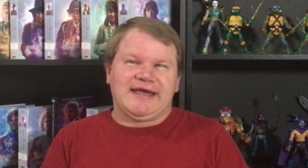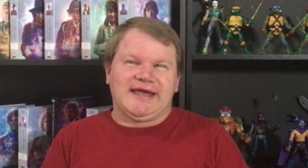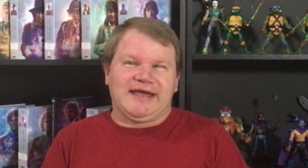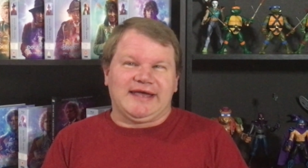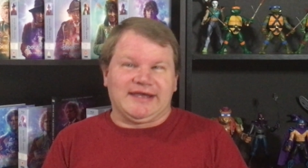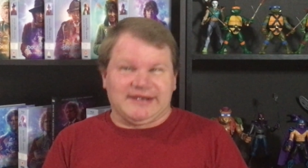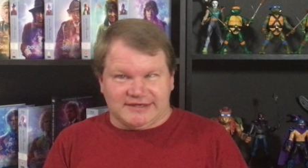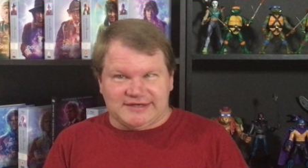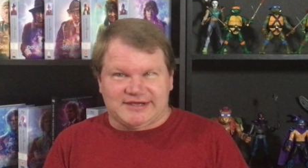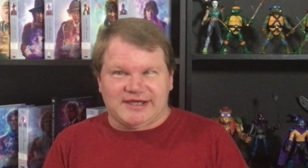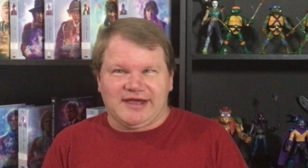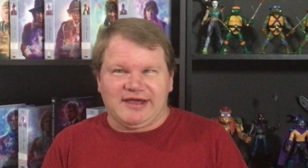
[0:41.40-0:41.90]

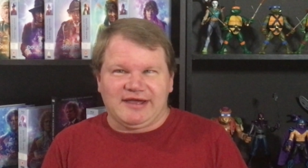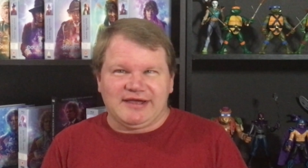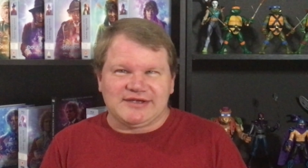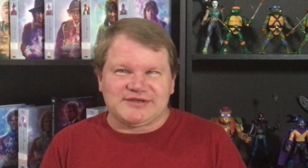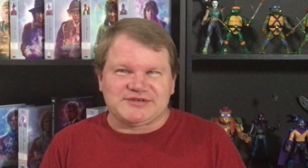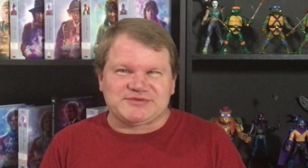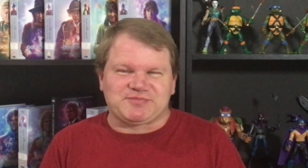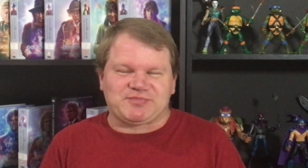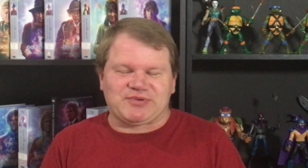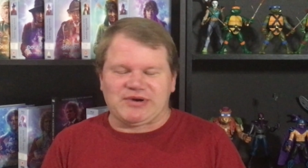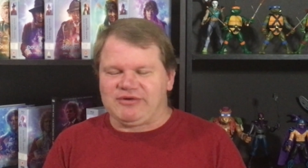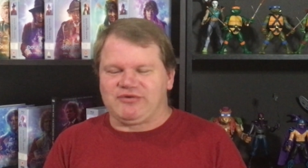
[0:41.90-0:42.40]
Hey
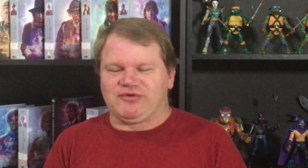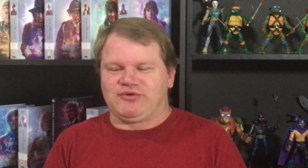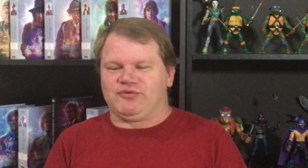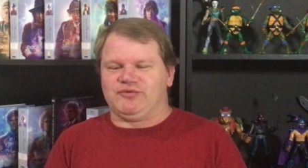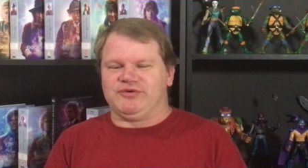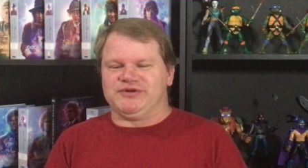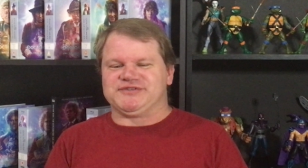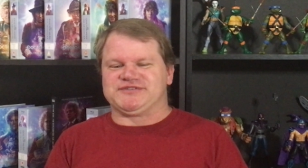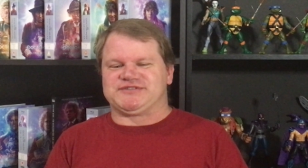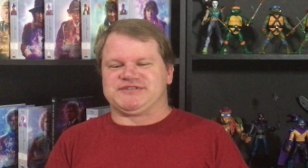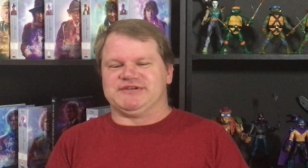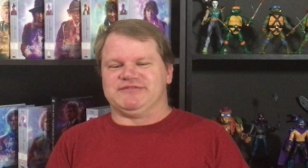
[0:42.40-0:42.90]
guys, Pro
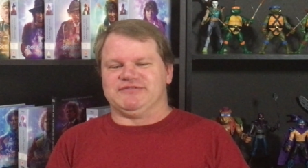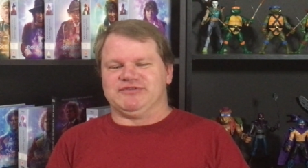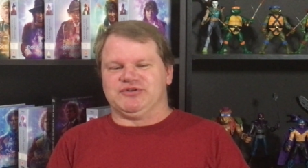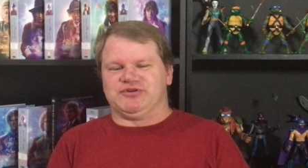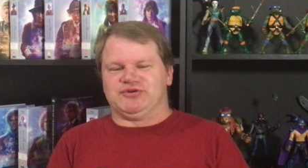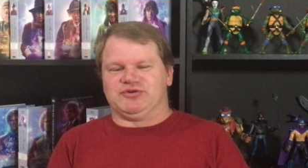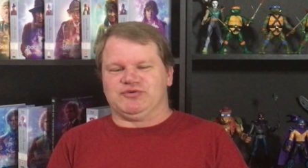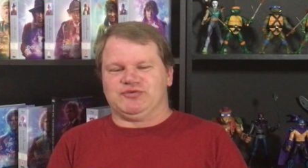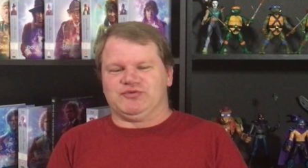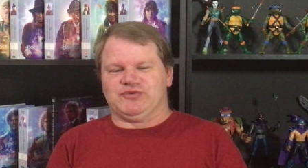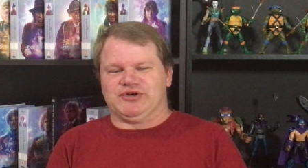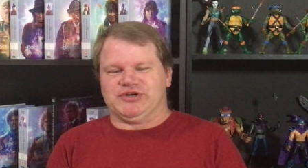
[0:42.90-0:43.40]
one seven
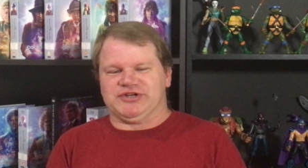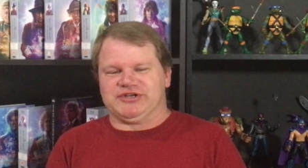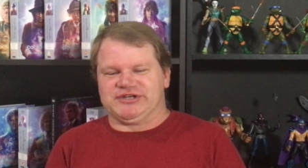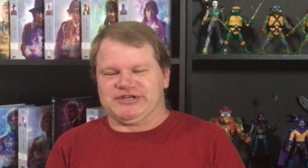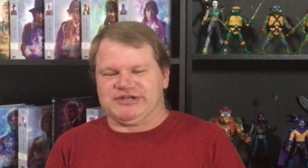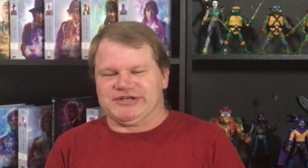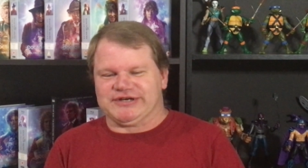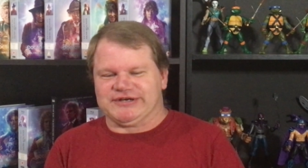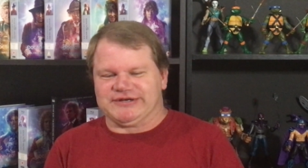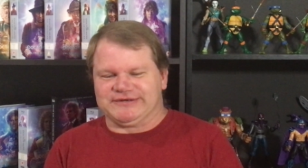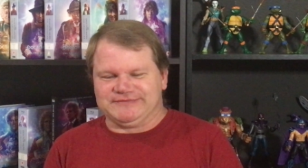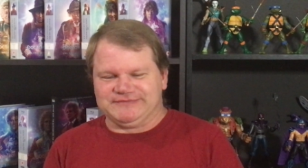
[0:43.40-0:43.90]
oh one
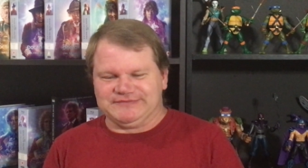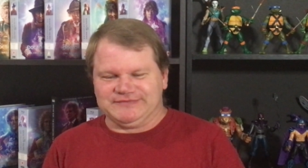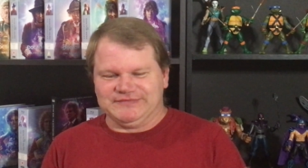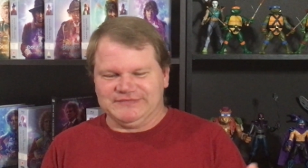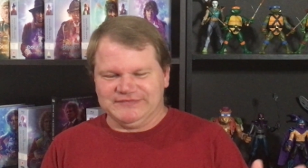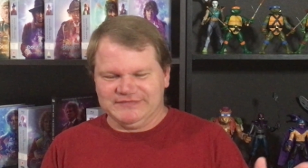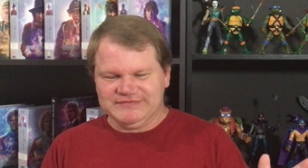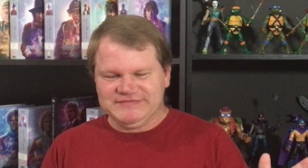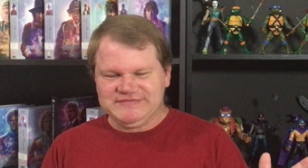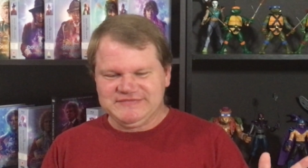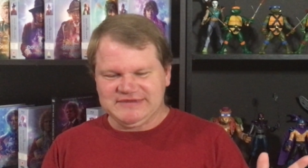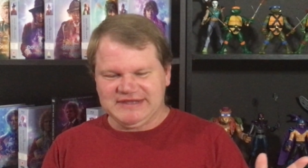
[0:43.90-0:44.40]
here.
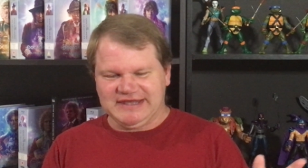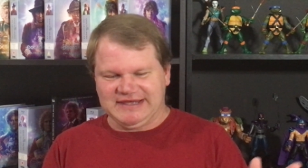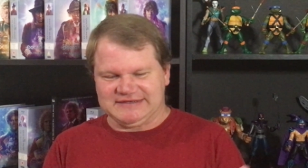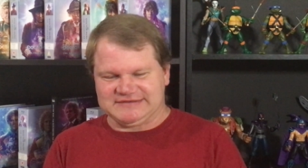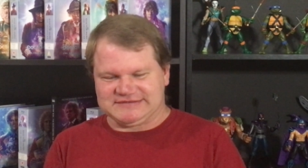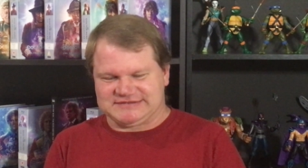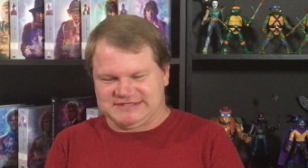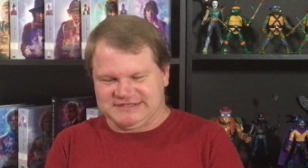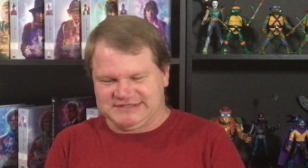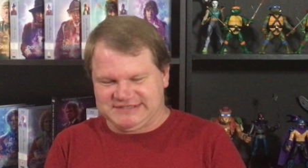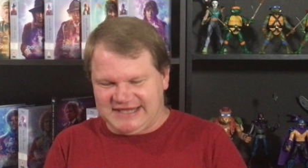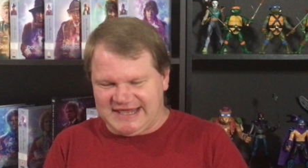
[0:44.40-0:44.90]

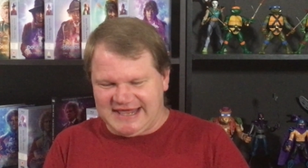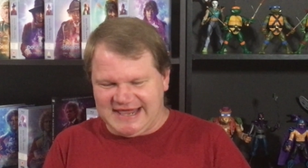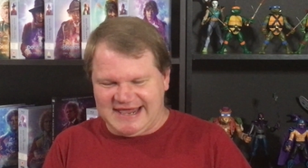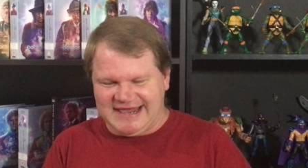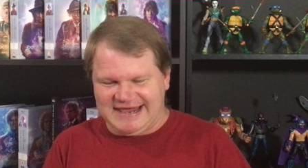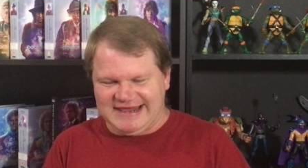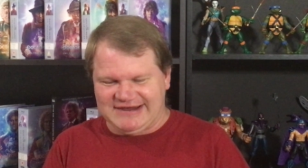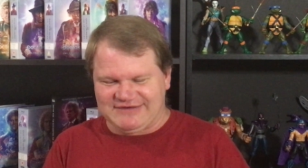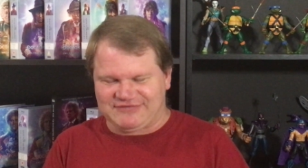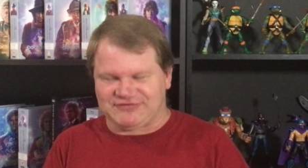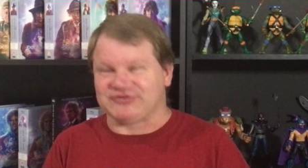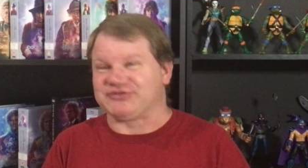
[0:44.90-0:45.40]
And
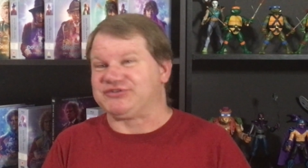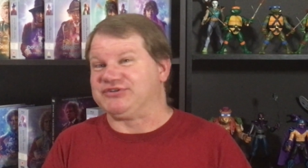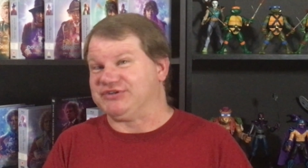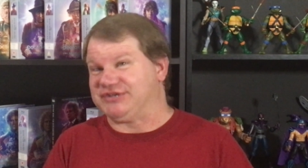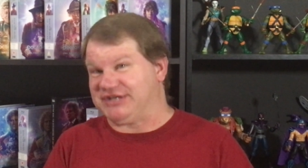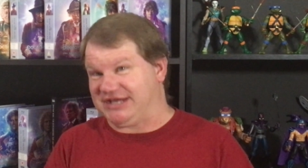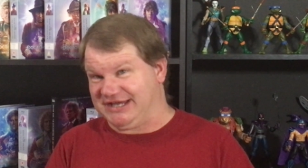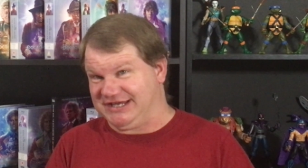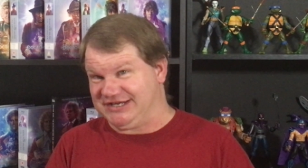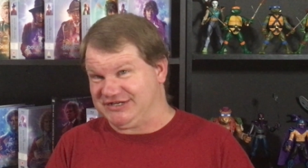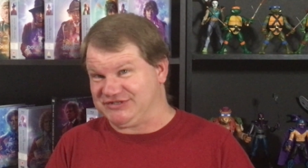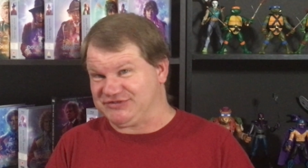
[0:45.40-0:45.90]
today, for
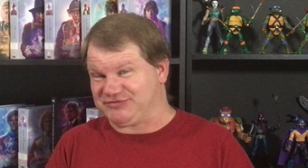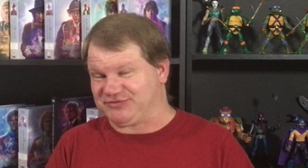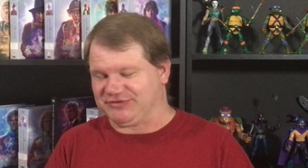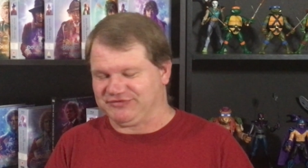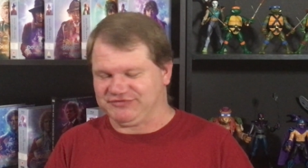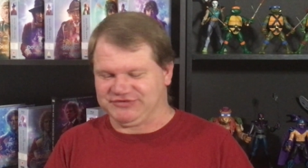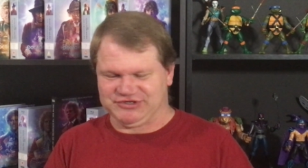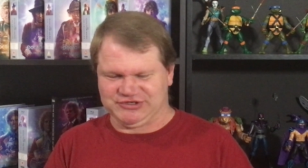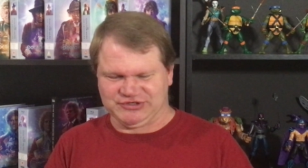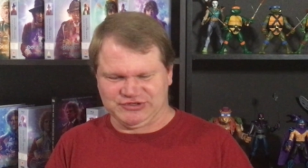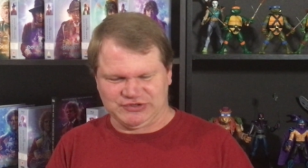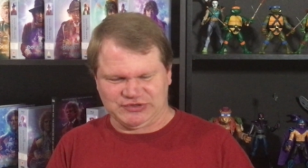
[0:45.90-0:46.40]
today's
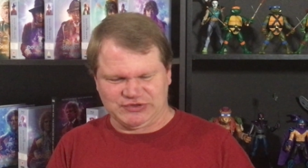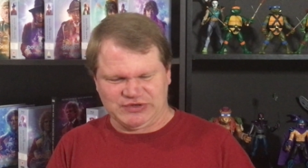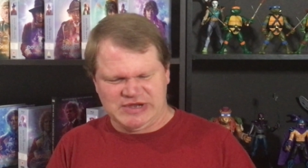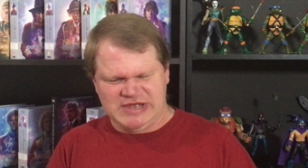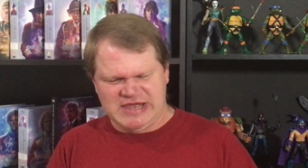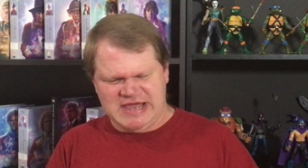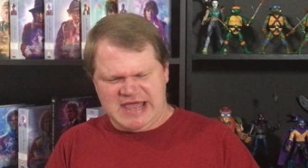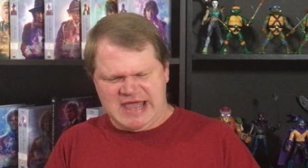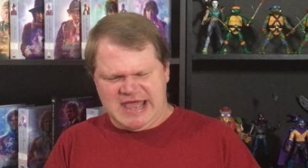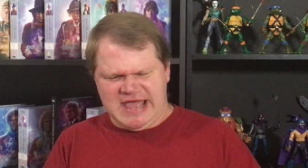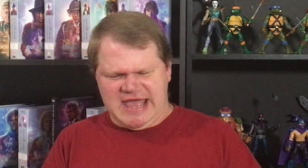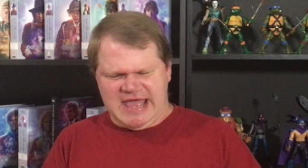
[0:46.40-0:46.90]
review,